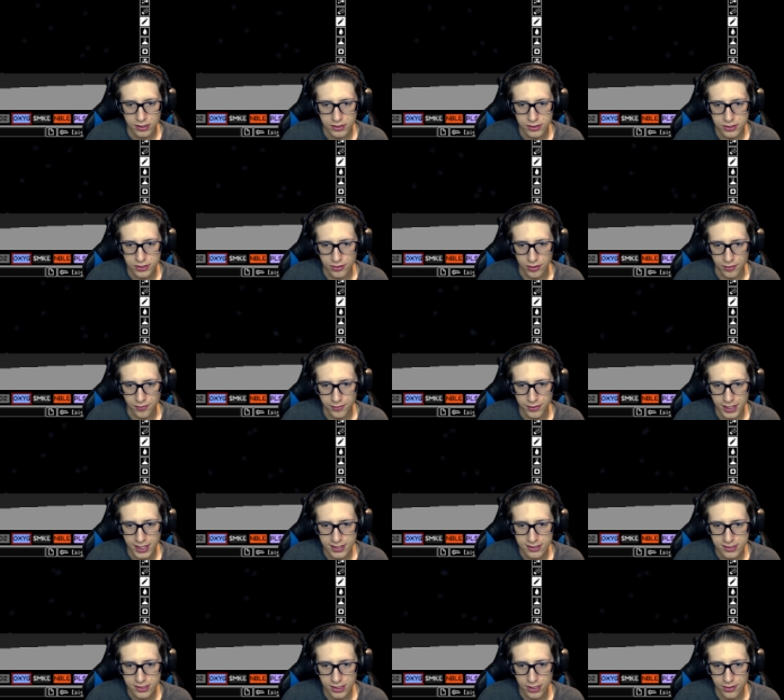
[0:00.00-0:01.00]
So if
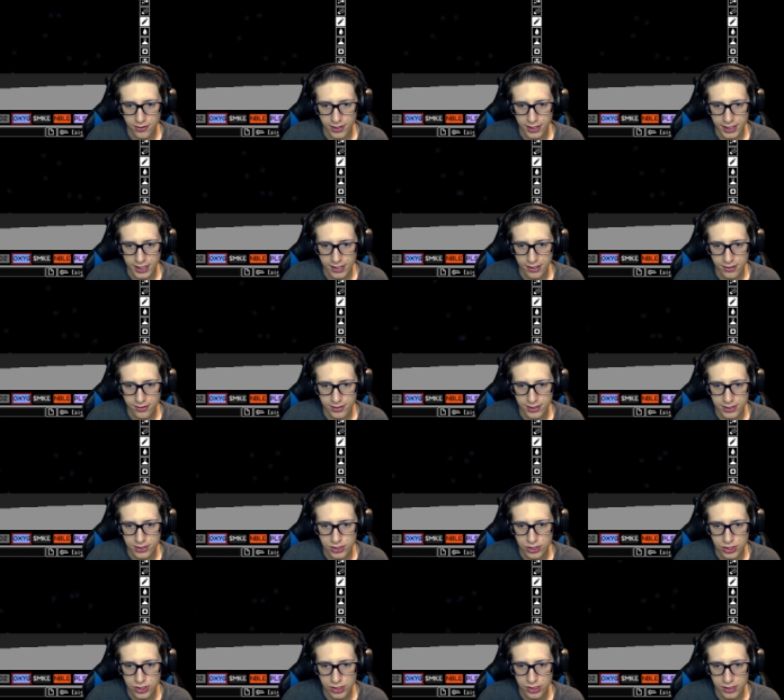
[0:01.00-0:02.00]
that's going out, it
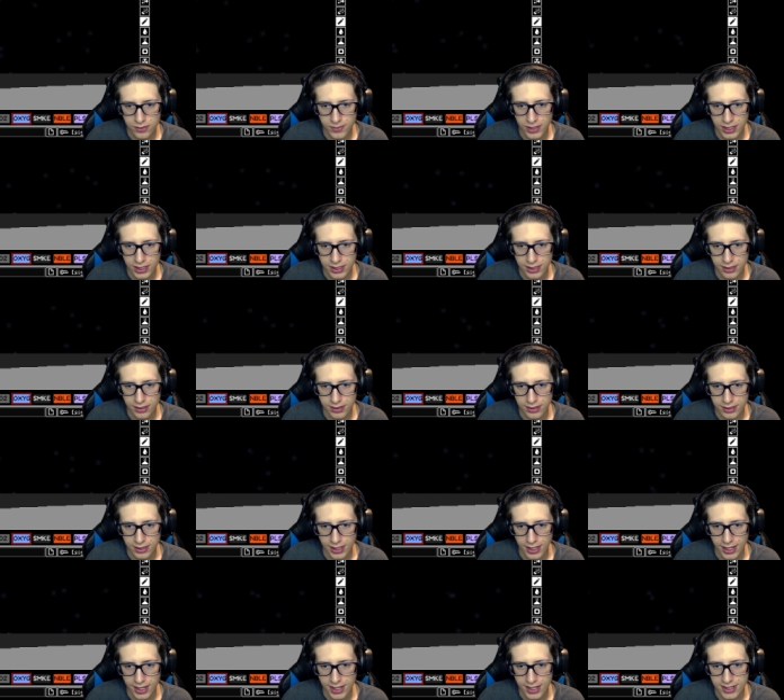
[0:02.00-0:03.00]
should make...
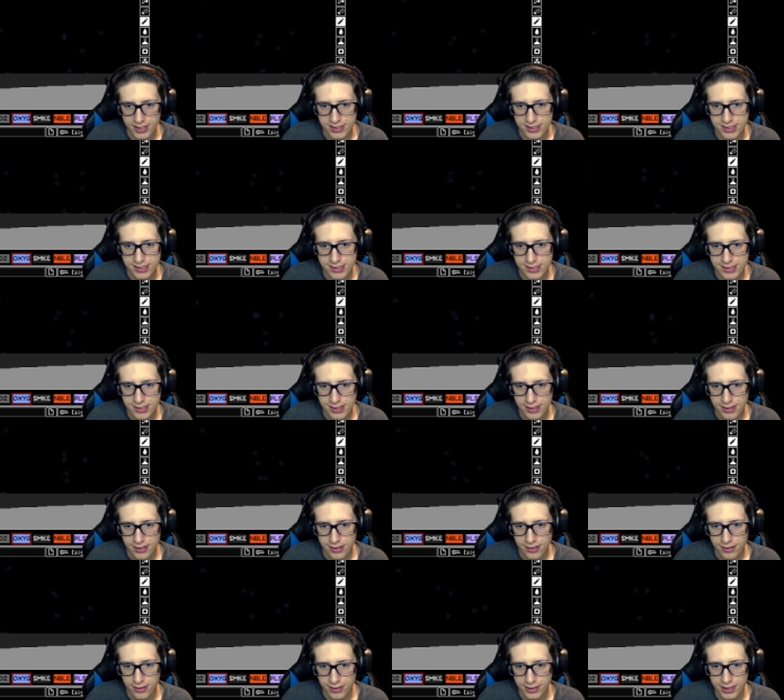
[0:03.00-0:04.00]
Yes!
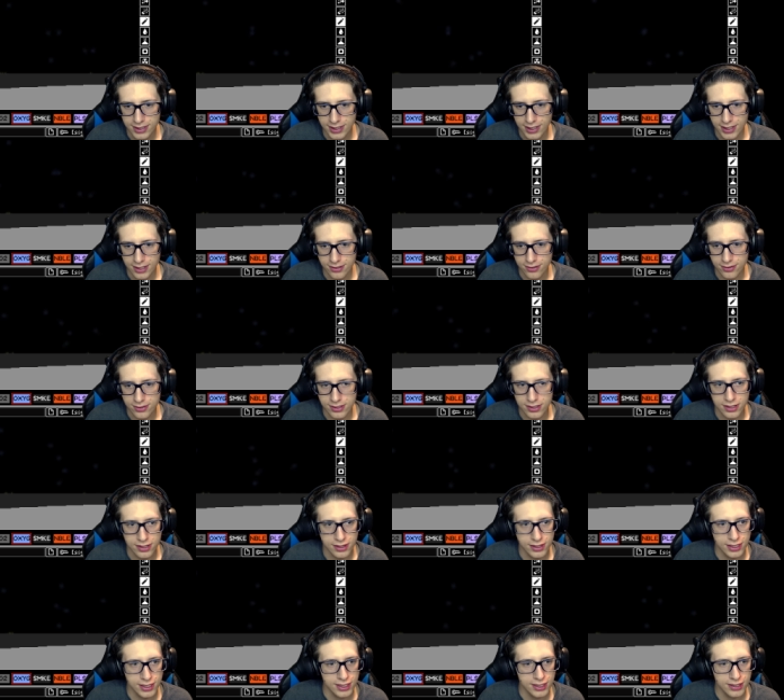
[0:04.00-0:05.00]
Look at how
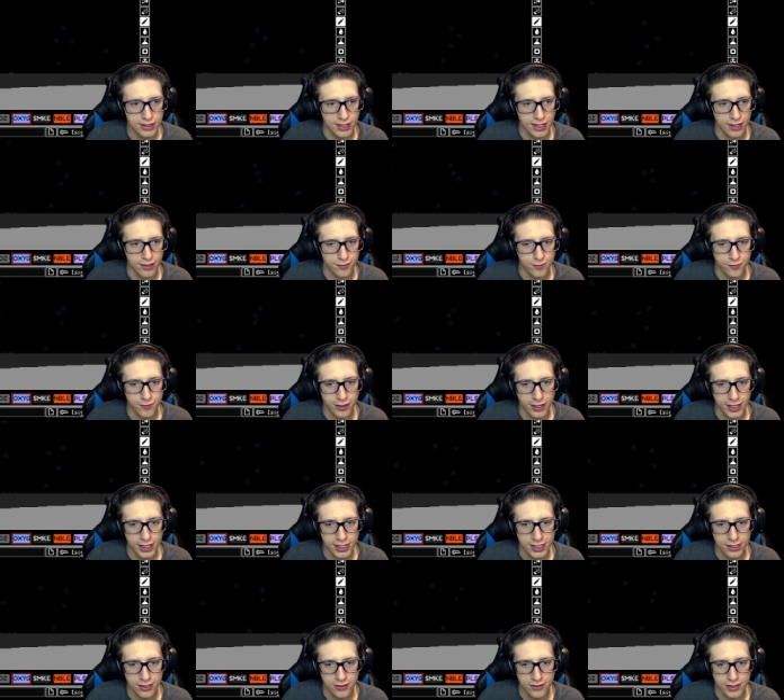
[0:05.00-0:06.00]
clean that
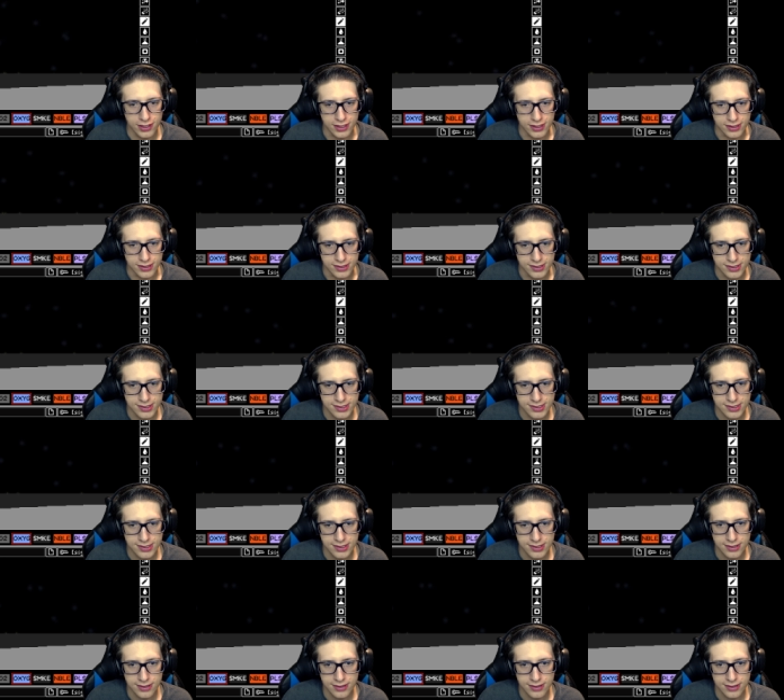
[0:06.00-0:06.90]
fire is.